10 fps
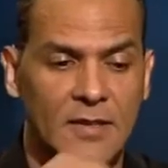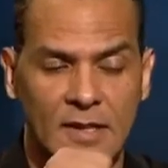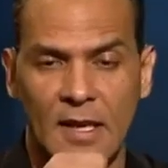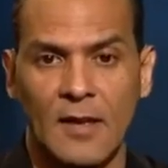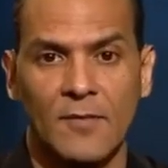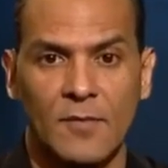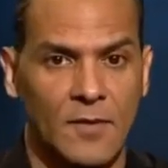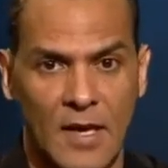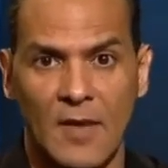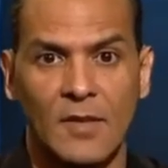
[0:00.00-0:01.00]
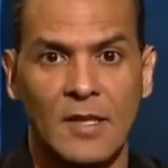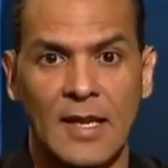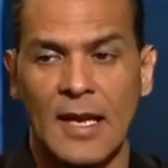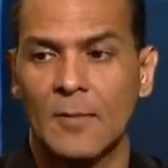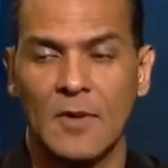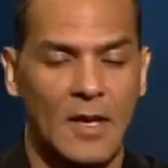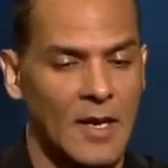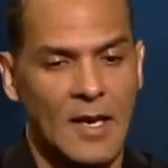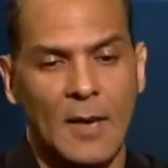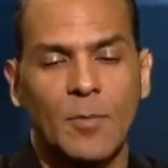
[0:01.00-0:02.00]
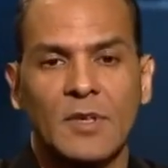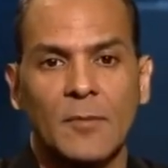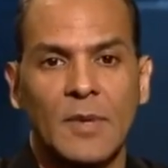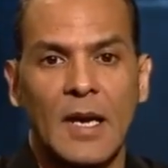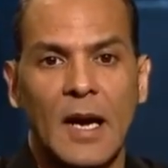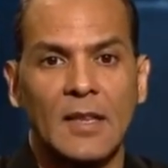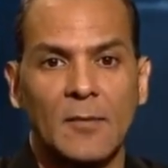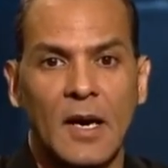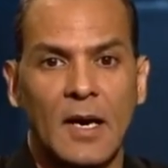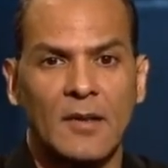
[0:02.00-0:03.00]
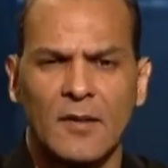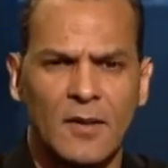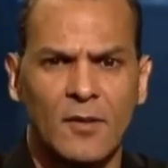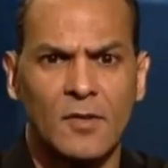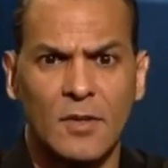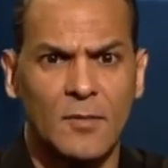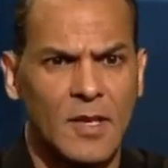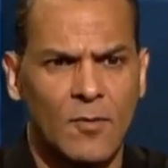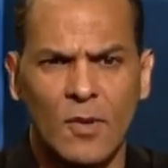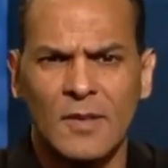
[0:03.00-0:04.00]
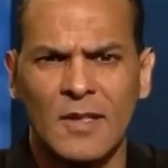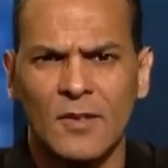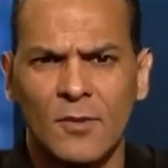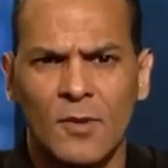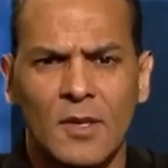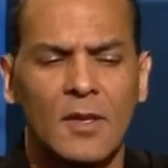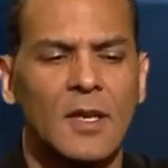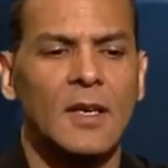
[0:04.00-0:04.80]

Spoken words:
And if they have any lamps, I put them behind the monitors. And they always look at me like, what is he doing?